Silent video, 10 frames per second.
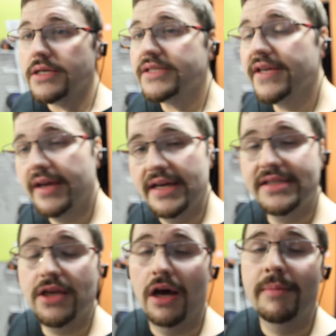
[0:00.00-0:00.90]
So you guys
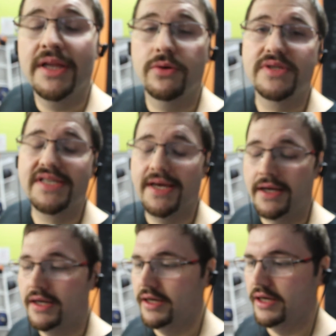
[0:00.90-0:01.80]
saw my loose
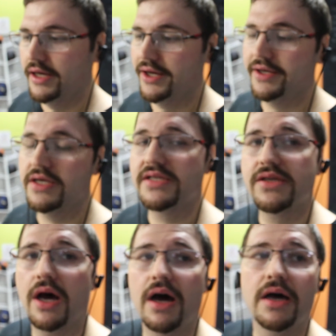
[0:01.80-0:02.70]
skin. You
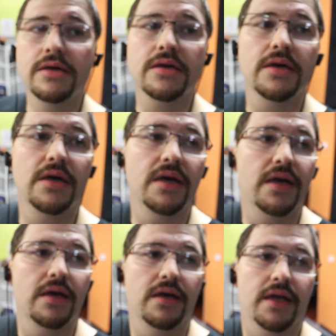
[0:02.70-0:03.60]
saw,
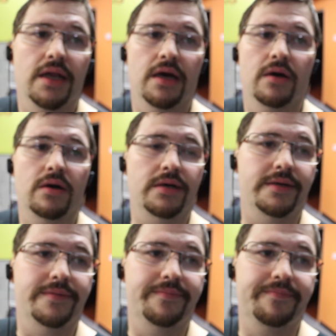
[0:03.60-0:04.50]
you know,
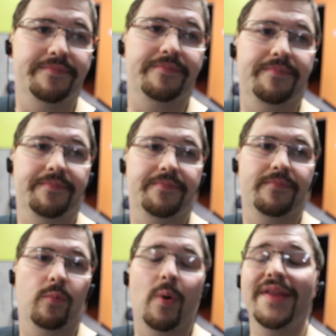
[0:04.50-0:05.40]

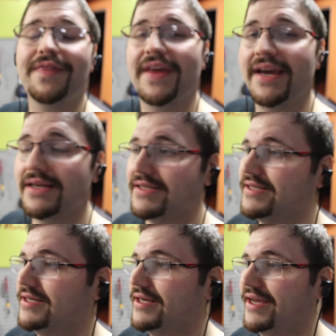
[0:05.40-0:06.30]
what
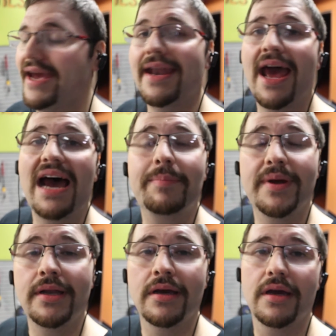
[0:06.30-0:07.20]
things can
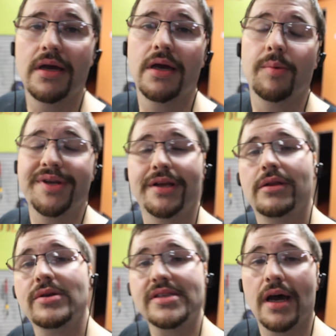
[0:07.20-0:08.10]
happen when you
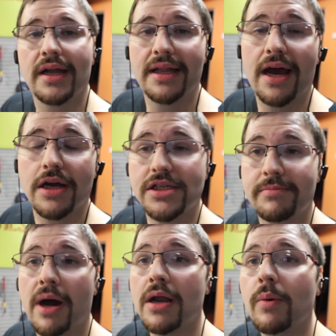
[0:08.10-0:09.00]
lose a large
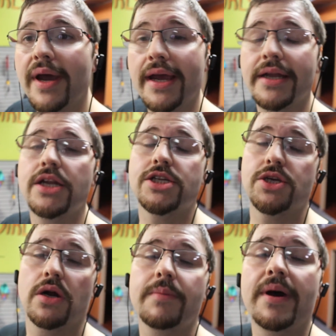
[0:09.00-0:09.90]
amount of weight in a
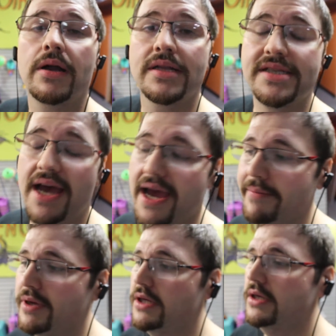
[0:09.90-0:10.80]
short amount of
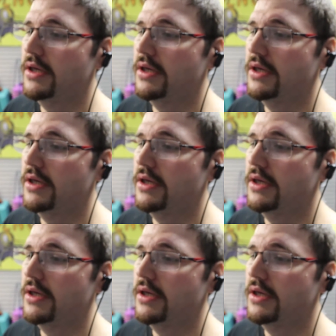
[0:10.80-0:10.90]
time.